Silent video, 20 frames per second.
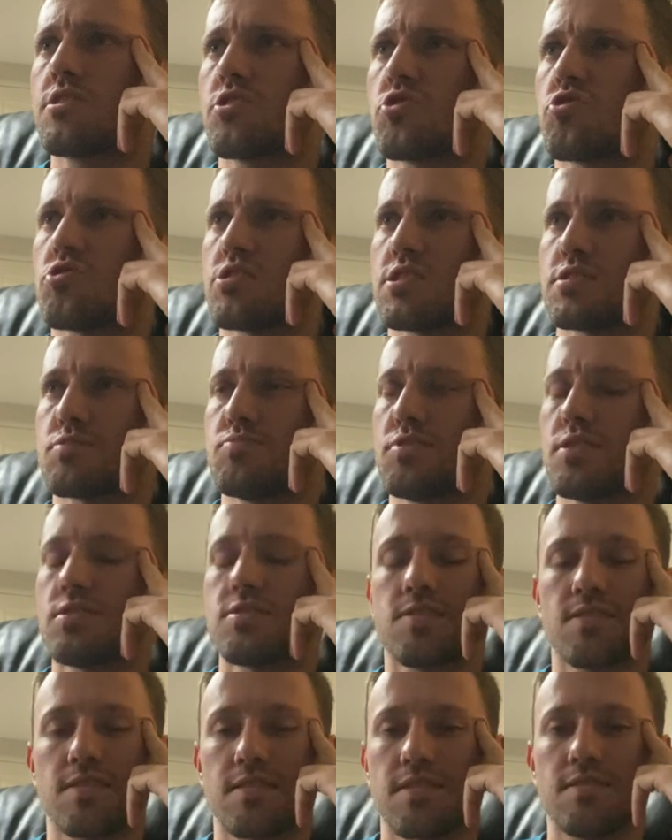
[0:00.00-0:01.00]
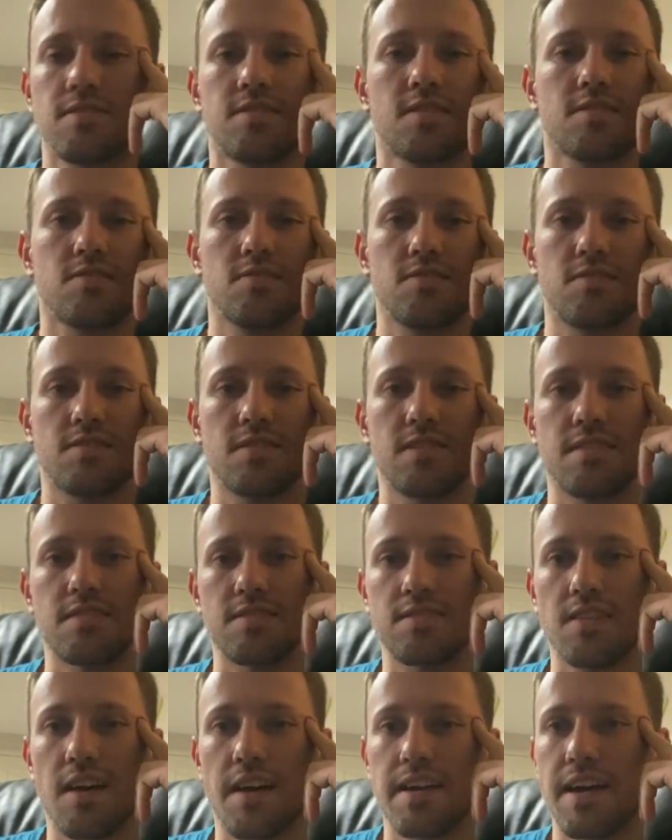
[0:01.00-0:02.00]
crispness and consistency
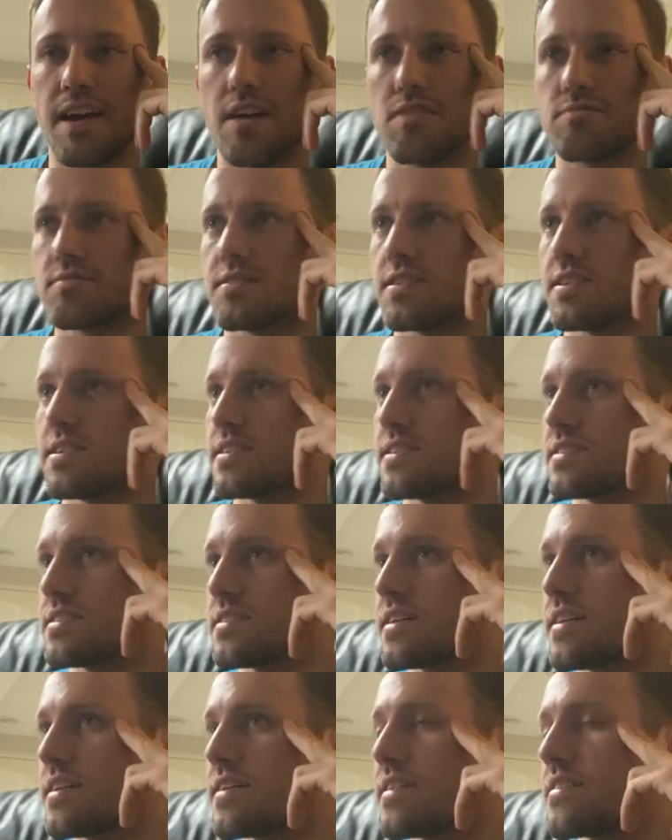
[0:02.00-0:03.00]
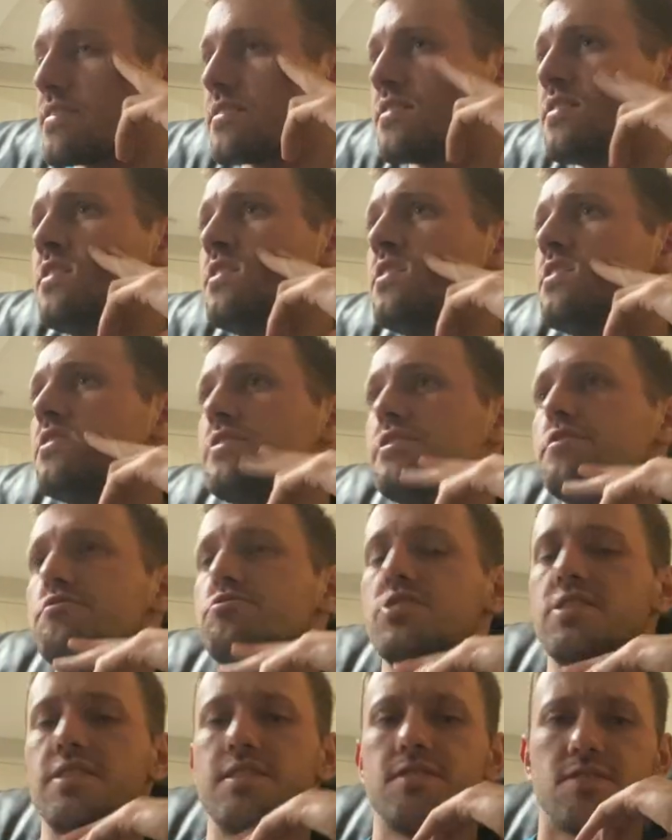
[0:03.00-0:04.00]
inside out. And
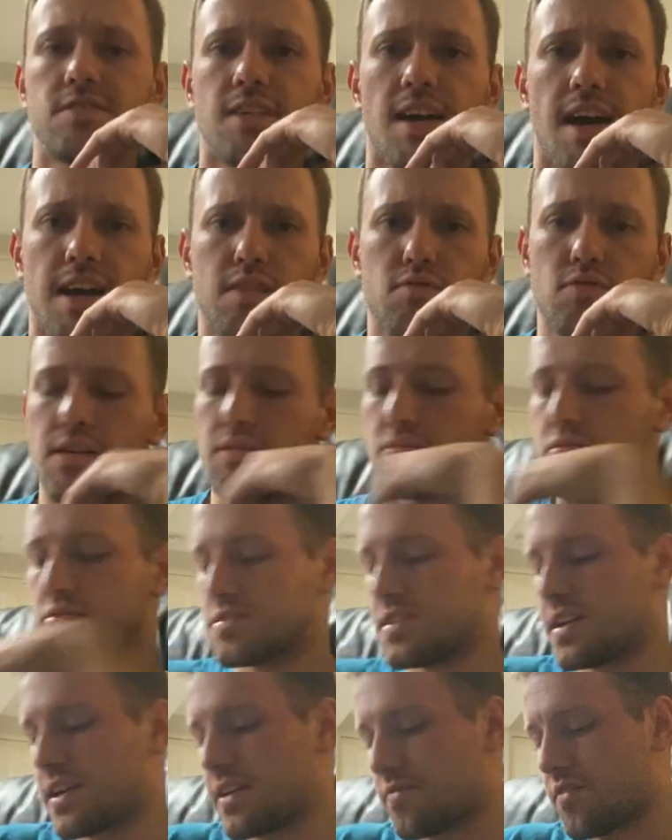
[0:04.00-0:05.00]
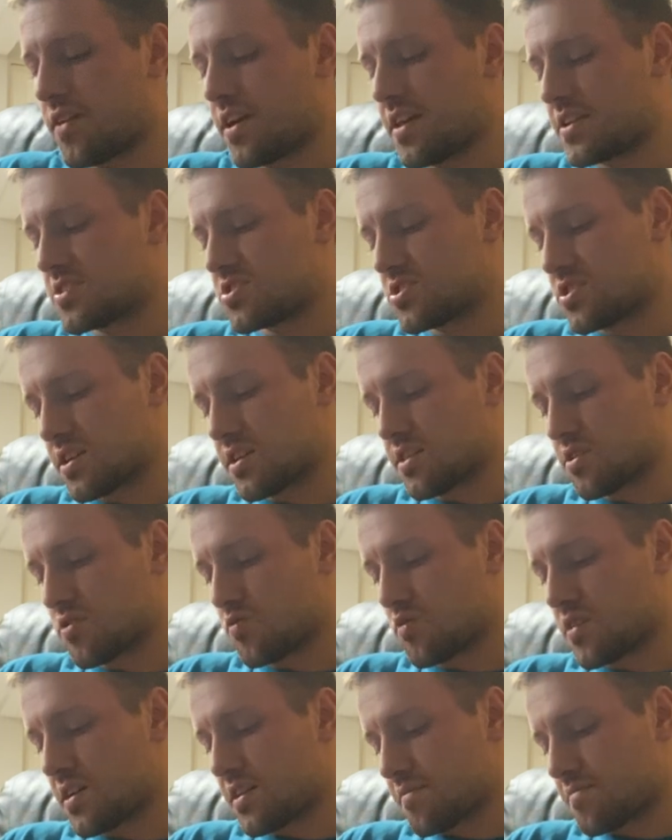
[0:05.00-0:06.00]
Eugene and Zach were able to take advantage and get the
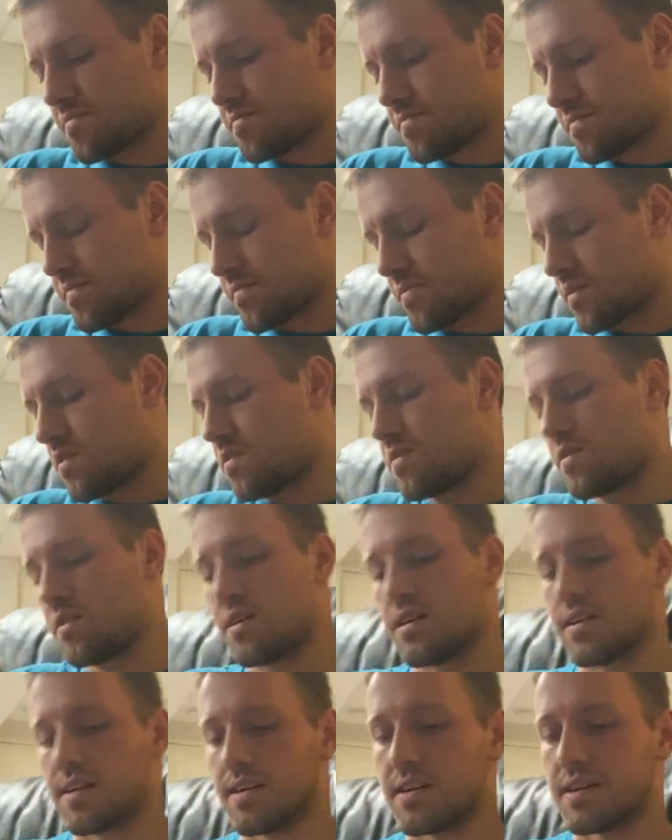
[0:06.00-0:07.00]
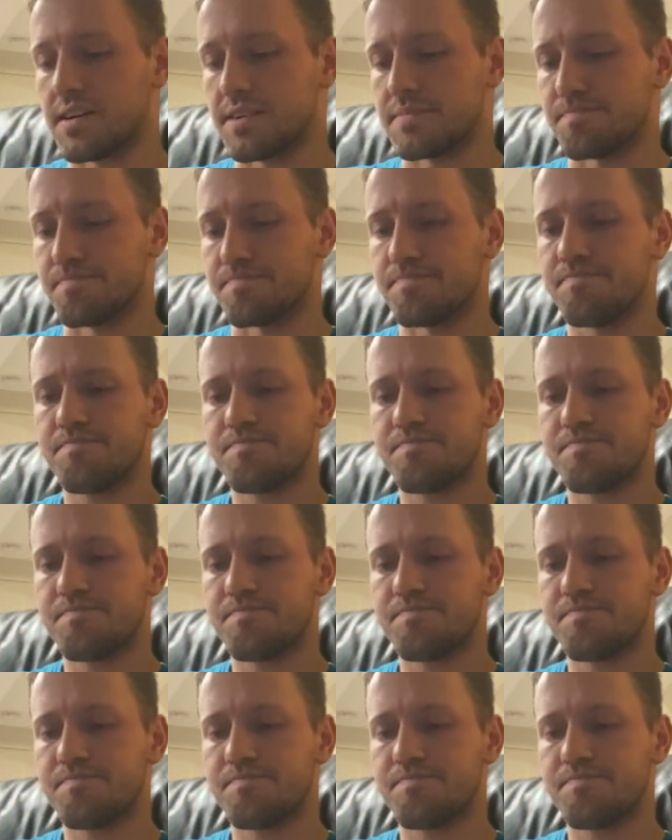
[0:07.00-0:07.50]
win. Round